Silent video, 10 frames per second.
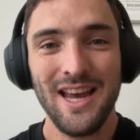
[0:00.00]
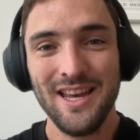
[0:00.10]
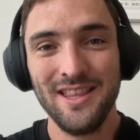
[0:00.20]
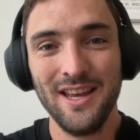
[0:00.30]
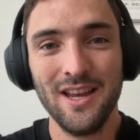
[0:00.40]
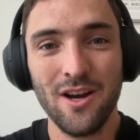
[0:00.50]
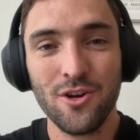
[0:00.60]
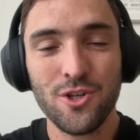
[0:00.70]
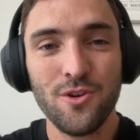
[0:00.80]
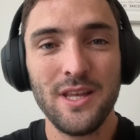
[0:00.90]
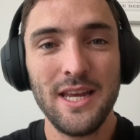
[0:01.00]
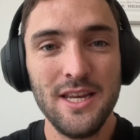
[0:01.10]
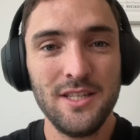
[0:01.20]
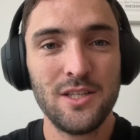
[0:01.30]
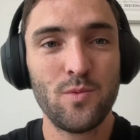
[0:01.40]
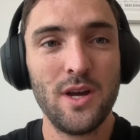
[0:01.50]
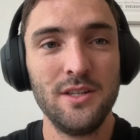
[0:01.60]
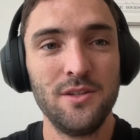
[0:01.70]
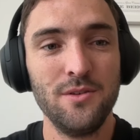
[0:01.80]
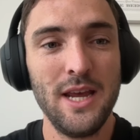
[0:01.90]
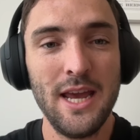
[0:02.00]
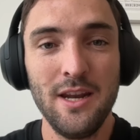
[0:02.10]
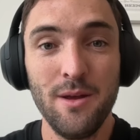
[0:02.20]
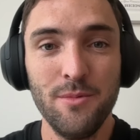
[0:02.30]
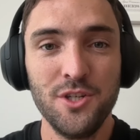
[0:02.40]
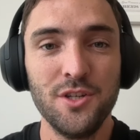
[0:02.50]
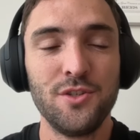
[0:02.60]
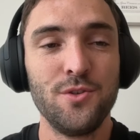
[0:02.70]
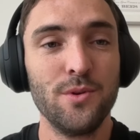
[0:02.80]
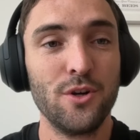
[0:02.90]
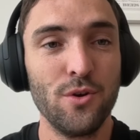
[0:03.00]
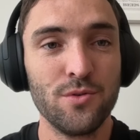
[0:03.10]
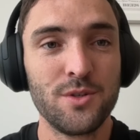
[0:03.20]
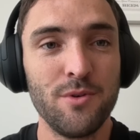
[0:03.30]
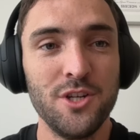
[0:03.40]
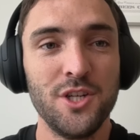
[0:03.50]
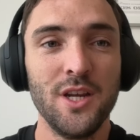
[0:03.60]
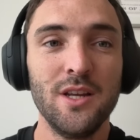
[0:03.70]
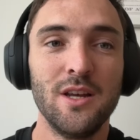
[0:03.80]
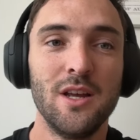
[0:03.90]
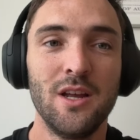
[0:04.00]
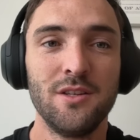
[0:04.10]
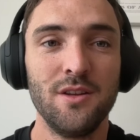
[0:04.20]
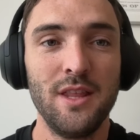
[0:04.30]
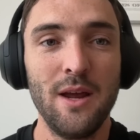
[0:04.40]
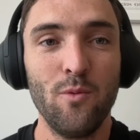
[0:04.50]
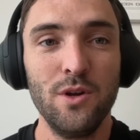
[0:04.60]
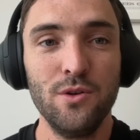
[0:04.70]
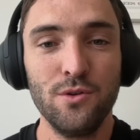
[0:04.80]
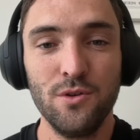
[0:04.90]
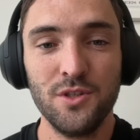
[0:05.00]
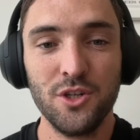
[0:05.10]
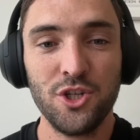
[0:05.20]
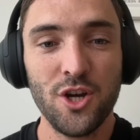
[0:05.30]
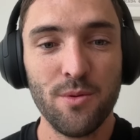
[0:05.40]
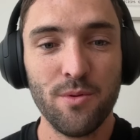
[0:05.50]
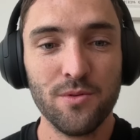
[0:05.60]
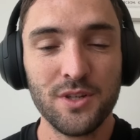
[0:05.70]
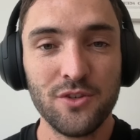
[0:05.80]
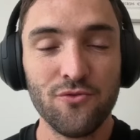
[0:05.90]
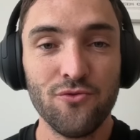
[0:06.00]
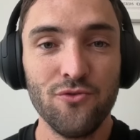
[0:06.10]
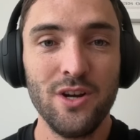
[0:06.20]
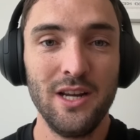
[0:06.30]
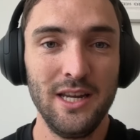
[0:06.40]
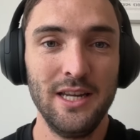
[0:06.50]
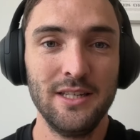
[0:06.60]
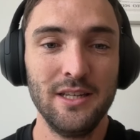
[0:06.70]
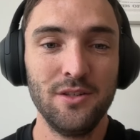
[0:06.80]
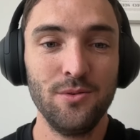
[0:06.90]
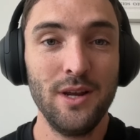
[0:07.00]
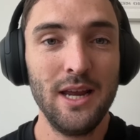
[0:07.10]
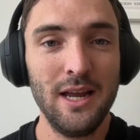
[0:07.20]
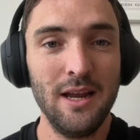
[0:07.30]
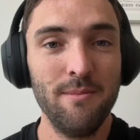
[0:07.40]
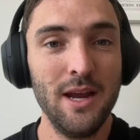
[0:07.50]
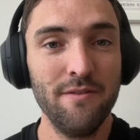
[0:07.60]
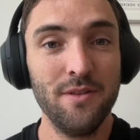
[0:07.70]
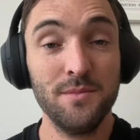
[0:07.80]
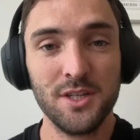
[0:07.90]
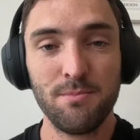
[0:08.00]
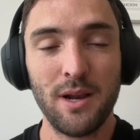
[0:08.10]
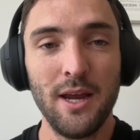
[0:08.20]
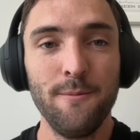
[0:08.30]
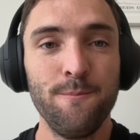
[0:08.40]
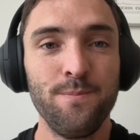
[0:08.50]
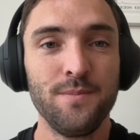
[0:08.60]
Hey there, I'm going to show you the easiest way to add images to a Google spreadsheet so that when you're using Shareables, it's really easy to have them display.